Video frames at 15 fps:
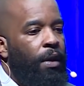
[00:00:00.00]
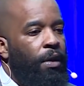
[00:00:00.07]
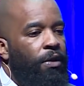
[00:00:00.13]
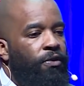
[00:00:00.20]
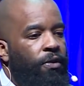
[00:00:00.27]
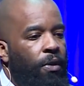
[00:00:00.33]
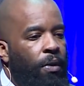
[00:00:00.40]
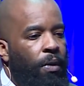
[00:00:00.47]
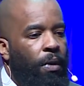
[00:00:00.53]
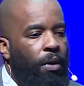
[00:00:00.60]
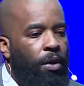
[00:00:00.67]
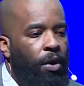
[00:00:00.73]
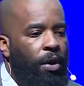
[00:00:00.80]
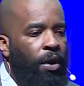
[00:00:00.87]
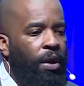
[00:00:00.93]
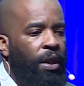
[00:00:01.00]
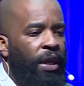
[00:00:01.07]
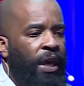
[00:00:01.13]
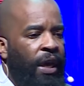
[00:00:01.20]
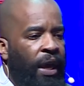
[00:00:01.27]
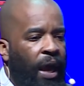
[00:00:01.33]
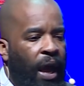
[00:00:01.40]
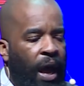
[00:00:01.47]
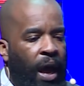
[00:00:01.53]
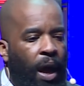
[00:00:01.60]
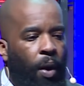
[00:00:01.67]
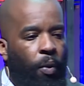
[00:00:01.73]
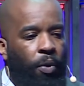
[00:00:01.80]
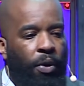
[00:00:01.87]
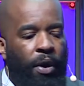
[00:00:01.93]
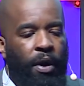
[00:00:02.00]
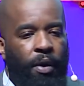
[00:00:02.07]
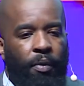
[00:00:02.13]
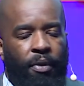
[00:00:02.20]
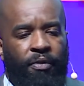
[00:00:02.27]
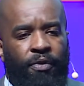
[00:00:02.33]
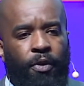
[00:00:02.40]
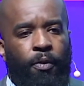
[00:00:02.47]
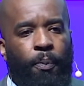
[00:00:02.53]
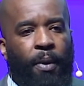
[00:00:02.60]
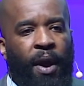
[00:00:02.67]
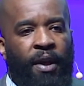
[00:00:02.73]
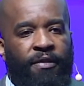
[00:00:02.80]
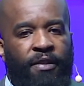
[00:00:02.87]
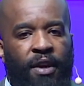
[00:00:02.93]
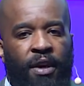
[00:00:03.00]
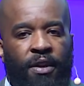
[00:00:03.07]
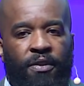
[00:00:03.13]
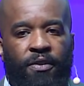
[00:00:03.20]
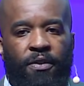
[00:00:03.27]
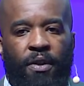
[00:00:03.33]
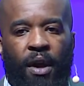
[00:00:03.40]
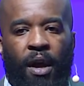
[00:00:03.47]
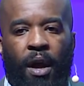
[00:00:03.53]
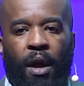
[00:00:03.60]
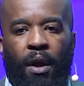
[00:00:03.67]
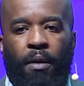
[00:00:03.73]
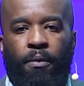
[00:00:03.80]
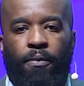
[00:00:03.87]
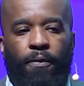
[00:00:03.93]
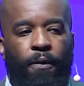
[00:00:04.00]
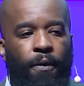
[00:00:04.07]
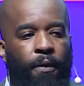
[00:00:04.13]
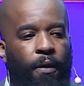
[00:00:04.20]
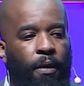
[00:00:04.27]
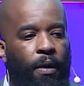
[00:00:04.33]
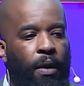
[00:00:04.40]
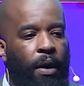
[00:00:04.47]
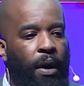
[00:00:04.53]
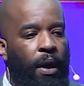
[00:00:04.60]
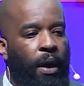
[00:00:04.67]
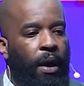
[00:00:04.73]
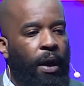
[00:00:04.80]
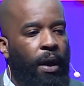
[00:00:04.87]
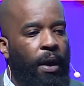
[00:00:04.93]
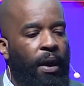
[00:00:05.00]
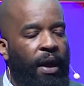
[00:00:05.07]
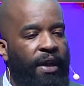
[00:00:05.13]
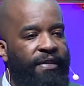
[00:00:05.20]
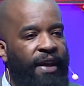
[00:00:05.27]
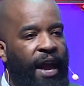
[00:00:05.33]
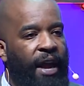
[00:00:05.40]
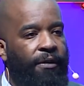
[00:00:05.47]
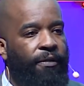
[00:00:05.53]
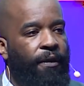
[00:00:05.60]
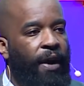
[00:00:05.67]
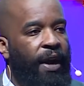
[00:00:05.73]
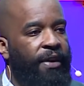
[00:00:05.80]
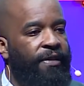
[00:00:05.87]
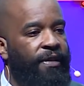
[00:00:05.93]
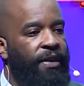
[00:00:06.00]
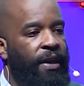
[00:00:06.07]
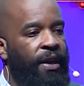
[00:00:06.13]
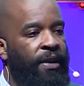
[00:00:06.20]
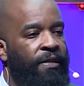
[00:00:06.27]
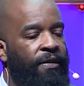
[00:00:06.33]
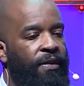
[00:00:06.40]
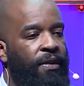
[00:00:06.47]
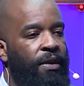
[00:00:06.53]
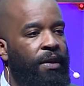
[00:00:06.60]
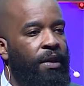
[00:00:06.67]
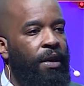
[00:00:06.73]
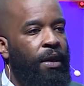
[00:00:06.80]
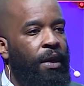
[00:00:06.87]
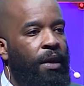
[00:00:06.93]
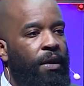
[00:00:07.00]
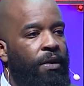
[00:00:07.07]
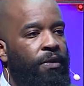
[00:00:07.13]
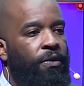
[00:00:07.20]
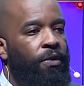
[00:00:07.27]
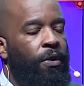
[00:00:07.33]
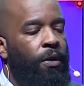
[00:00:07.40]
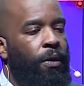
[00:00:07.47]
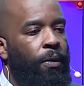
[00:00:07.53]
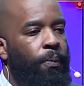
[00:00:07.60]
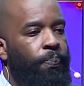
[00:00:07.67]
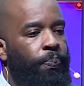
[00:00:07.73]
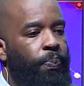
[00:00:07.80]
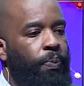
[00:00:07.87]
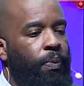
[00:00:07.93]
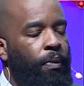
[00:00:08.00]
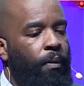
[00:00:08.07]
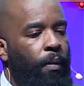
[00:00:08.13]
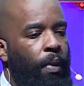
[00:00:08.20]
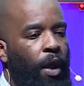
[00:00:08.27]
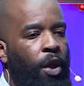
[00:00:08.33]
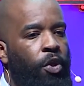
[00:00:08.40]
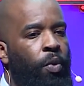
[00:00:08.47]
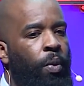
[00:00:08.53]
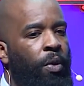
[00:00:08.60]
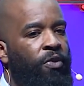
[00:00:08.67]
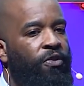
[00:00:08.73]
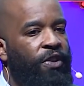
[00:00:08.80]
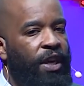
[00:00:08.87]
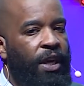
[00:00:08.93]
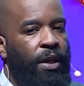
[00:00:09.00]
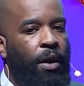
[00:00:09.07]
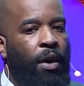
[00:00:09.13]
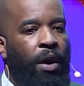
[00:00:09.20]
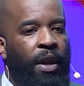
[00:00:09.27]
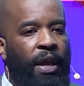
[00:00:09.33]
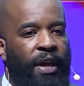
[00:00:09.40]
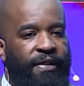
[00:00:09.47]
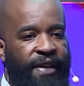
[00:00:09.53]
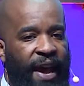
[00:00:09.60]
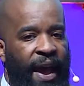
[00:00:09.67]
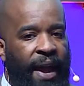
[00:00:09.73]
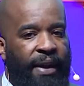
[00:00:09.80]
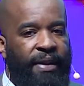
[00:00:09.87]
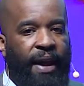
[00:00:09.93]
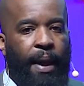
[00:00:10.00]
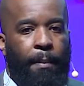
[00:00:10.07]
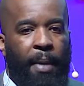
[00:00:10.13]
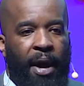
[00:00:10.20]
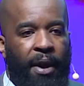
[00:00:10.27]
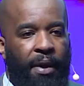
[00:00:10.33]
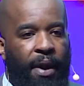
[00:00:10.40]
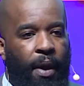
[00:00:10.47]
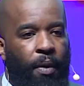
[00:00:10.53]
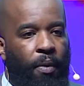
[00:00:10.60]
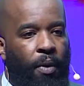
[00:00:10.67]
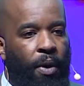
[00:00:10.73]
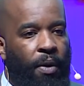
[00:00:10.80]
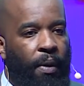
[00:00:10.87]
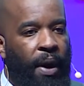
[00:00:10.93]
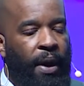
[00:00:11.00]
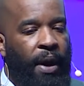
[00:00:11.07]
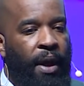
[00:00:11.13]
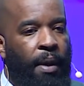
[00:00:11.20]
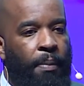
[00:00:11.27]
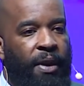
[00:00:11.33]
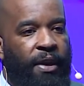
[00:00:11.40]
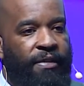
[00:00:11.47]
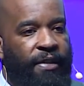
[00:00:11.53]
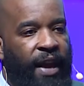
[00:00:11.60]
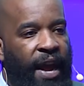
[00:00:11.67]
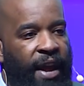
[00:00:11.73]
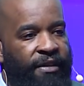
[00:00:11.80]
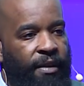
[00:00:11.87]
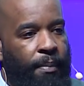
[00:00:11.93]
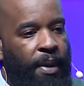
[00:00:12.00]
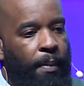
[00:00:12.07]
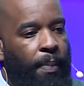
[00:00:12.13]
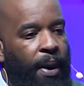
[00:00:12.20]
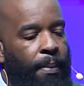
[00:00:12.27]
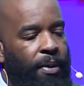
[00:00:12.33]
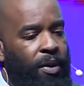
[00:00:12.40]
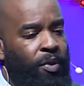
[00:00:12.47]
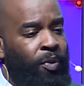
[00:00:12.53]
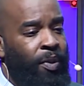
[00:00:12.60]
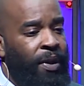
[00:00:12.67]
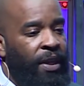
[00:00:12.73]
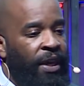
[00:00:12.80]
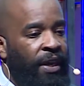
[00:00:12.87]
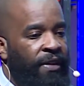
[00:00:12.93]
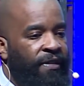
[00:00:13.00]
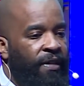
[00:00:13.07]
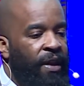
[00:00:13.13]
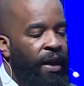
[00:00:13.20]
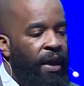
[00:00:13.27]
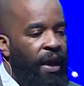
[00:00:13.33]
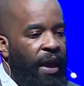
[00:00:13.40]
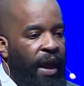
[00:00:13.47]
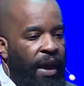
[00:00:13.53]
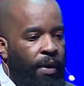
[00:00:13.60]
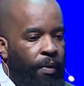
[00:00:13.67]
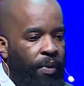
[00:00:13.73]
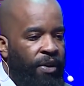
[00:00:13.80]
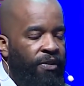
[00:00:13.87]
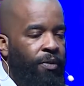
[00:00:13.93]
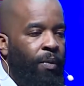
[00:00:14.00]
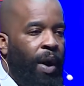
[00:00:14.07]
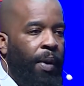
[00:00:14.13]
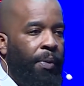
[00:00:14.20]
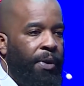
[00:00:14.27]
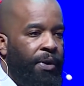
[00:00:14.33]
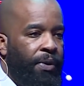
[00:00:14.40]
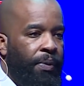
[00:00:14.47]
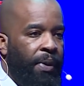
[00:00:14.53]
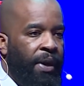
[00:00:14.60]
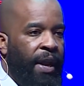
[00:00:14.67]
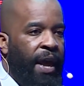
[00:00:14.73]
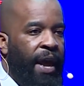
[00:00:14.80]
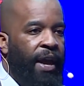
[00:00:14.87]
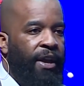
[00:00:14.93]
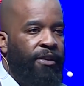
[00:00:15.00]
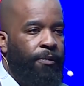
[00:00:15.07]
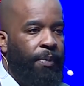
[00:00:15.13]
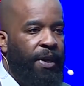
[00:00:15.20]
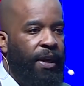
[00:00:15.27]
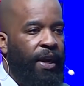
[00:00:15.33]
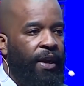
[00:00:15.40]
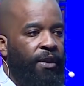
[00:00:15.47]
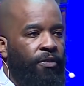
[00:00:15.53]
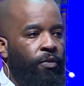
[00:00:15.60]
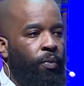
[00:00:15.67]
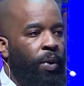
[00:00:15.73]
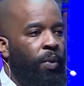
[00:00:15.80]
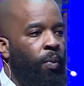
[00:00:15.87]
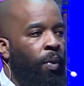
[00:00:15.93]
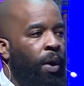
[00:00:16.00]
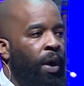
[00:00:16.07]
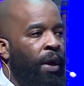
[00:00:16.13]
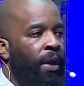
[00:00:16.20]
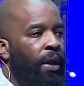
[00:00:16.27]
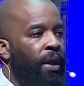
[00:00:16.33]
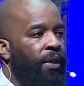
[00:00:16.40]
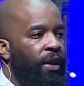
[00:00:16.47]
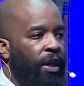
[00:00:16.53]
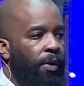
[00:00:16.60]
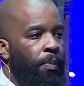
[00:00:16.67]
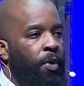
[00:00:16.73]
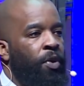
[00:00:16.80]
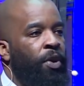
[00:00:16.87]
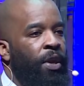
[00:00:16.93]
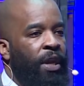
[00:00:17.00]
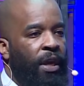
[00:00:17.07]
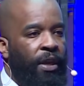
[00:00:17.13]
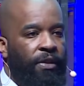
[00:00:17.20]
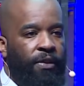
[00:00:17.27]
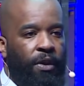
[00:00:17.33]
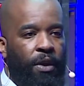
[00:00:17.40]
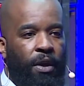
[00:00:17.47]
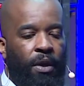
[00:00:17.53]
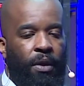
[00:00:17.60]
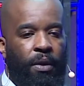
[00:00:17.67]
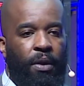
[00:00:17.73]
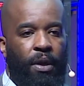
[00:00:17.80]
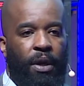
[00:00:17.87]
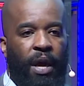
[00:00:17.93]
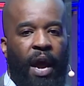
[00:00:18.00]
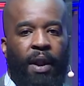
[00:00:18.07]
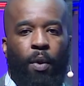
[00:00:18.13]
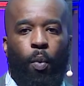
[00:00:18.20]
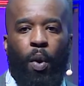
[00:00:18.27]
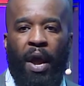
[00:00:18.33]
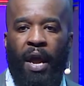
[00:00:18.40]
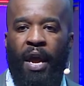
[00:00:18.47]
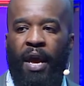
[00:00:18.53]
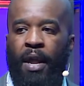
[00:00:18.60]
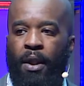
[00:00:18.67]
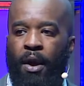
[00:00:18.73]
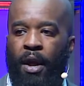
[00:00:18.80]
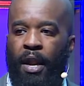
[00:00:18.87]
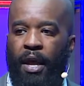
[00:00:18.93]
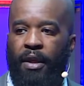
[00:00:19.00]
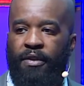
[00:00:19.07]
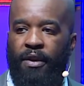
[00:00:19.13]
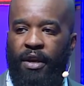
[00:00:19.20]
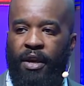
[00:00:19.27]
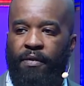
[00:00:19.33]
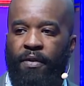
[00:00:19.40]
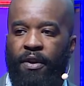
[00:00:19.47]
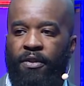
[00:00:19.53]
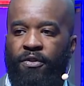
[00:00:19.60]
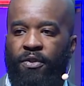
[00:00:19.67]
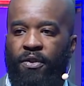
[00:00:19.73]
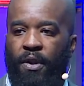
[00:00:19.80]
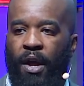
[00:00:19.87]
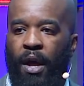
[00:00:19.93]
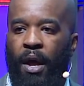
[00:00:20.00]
So currently, we're in a review process for ATT&CK for ICS. So you won't see it on attack.mitre.org right now because it hasn't been publicly released. And the reason why we're doing that is because we want the community to kind of weigh in on it, to give us